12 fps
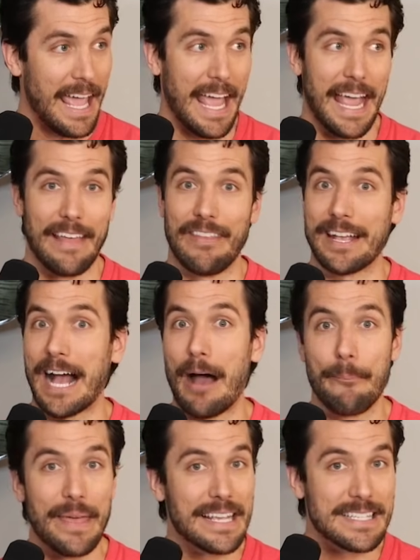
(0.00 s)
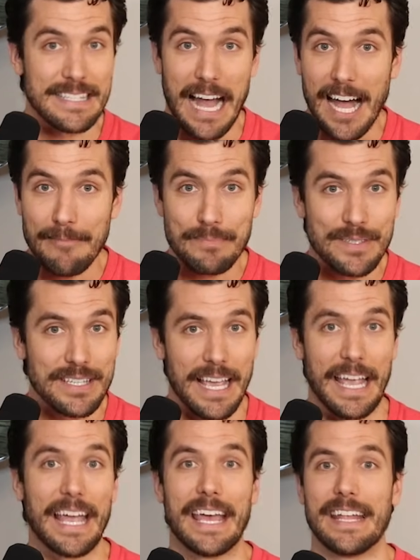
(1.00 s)
And they got big stops,
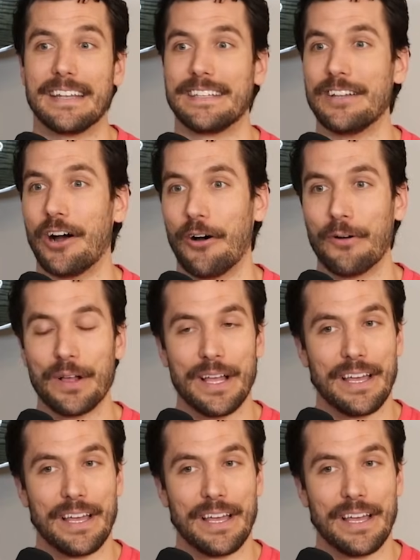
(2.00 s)
and, you know,